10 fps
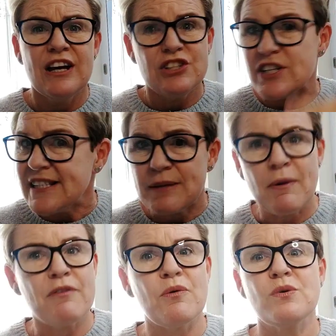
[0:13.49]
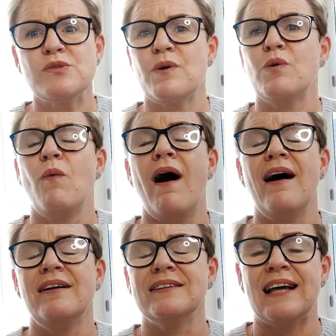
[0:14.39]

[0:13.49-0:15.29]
just let my thoughts run wild